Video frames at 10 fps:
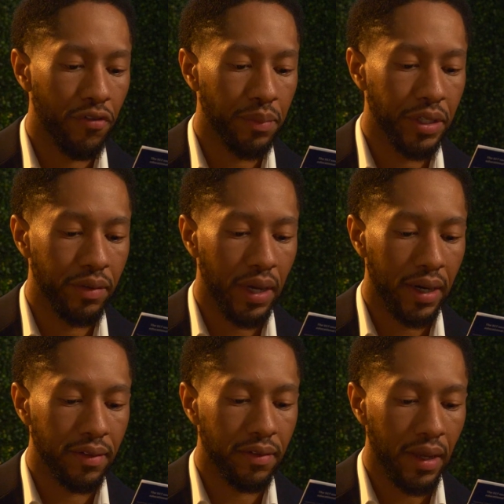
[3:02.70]
from the
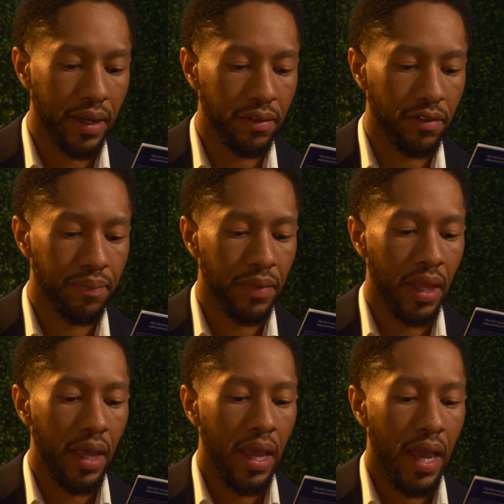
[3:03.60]
United States,
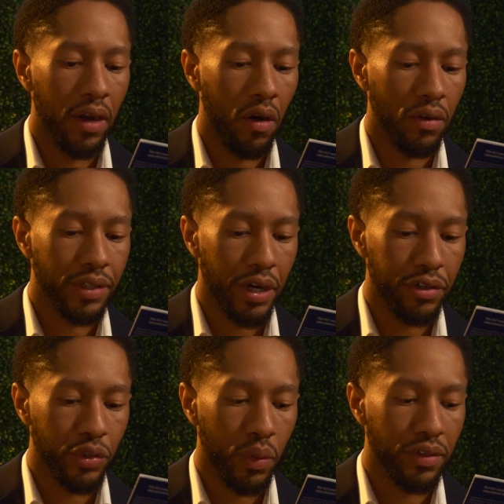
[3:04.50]
and all
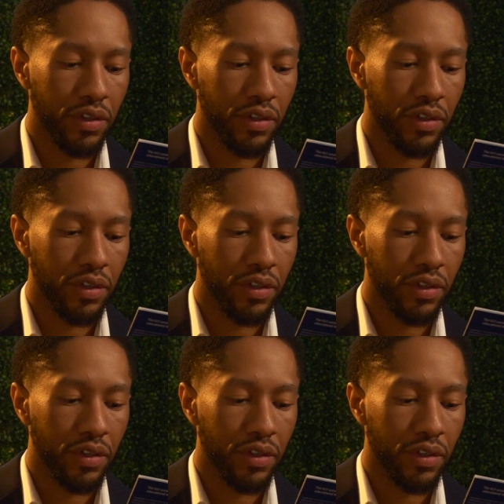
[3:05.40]
territories